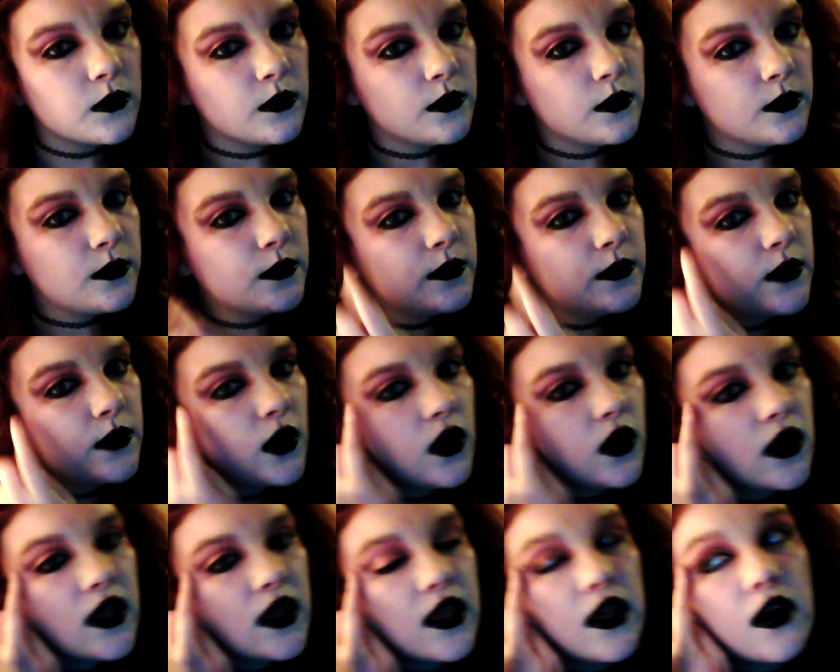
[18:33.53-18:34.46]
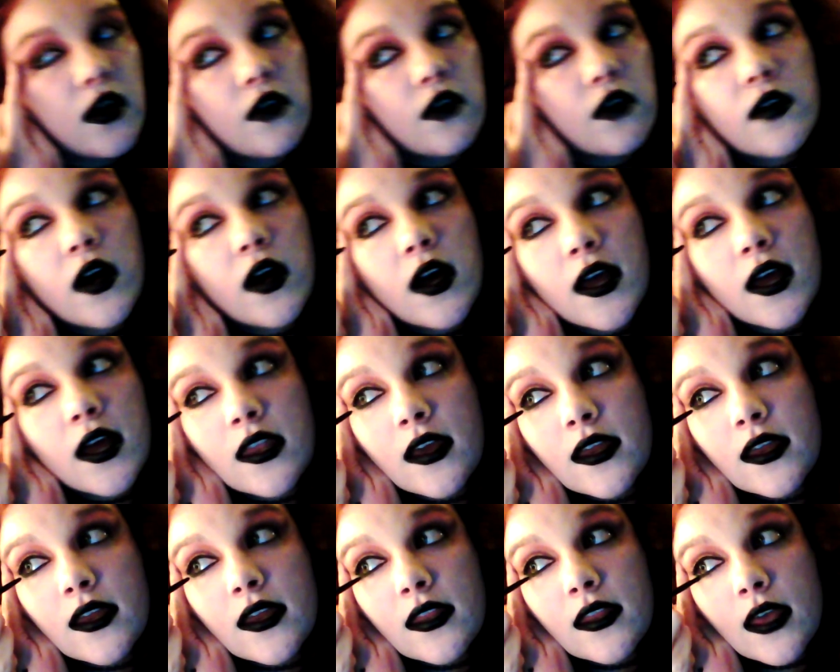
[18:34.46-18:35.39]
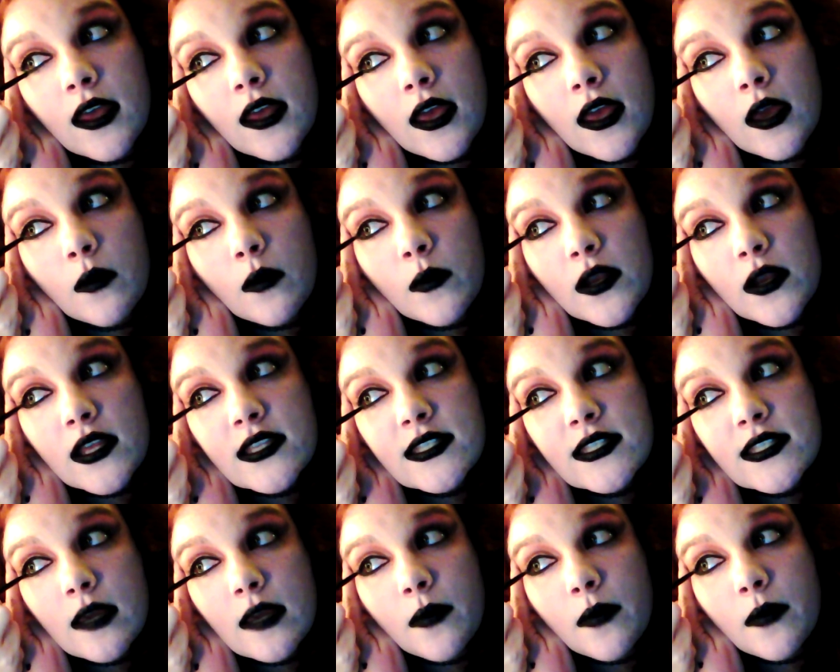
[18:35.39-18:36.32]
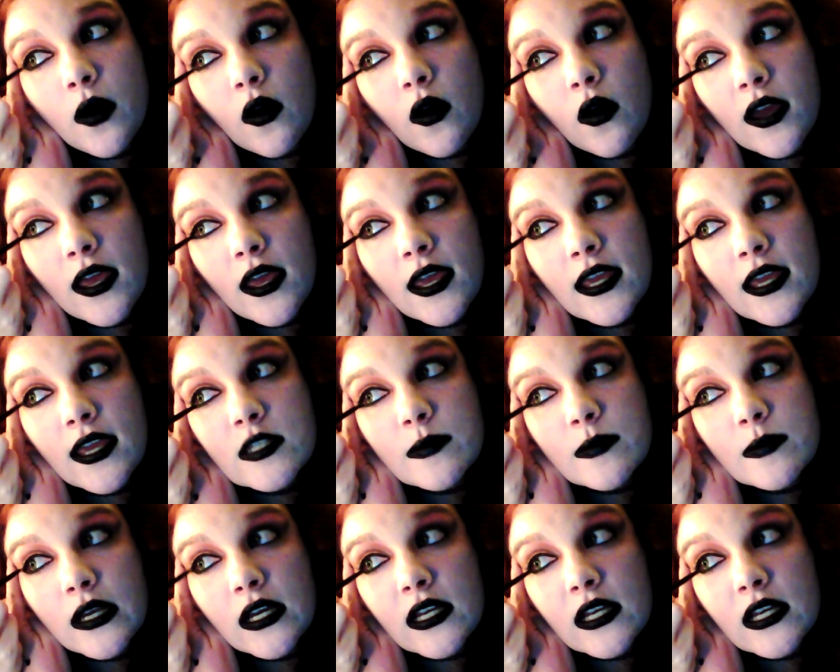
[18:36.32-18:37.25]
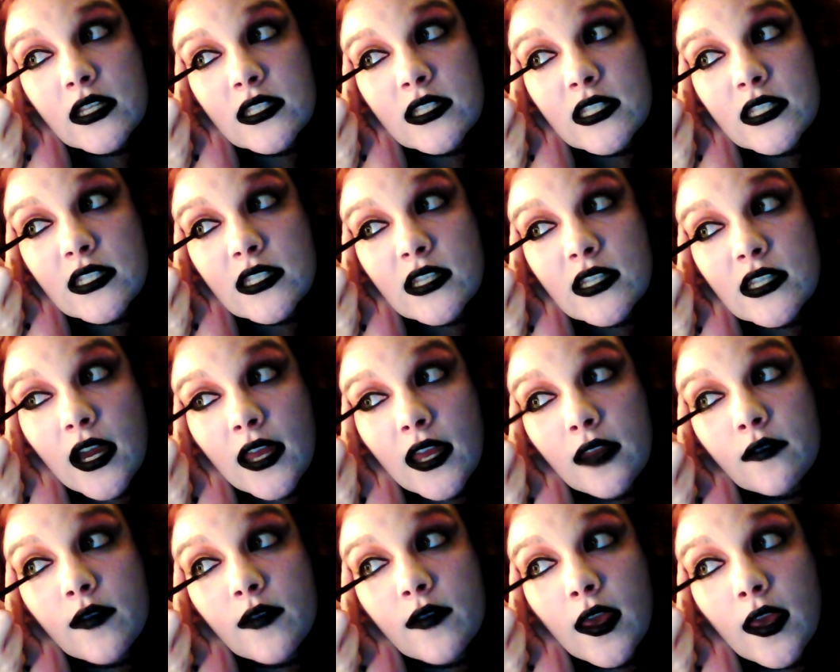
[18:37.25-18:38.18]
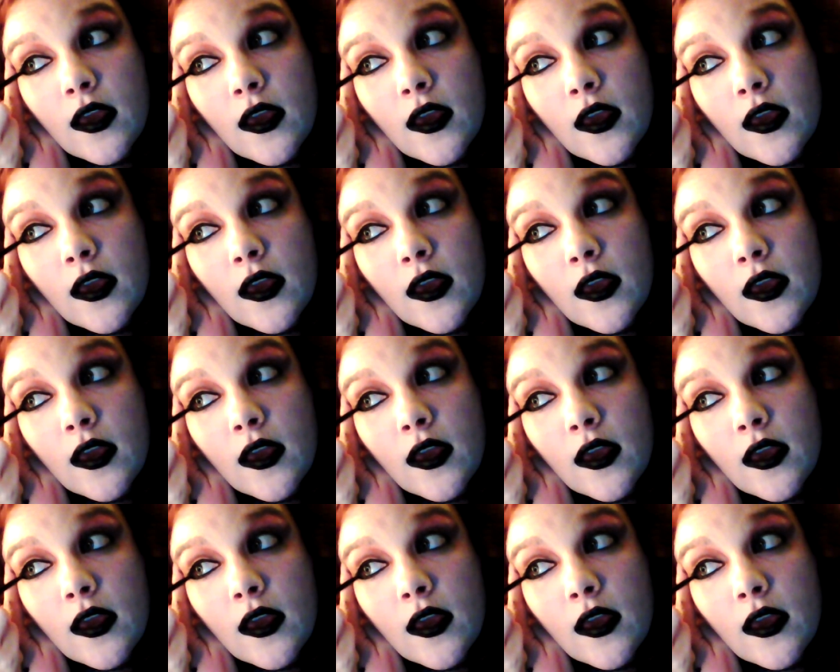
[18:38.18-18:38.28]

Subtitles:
pocket of eyeliner there. And when I say pocket, it's because it's kind of like